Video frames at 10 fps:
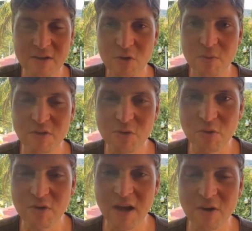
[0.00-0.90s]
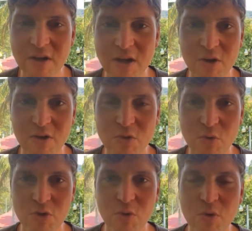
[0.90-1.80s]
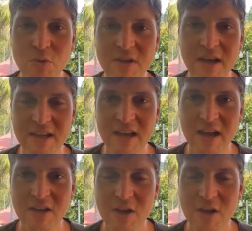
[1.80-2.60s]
do you have $2,000 or euros in cash?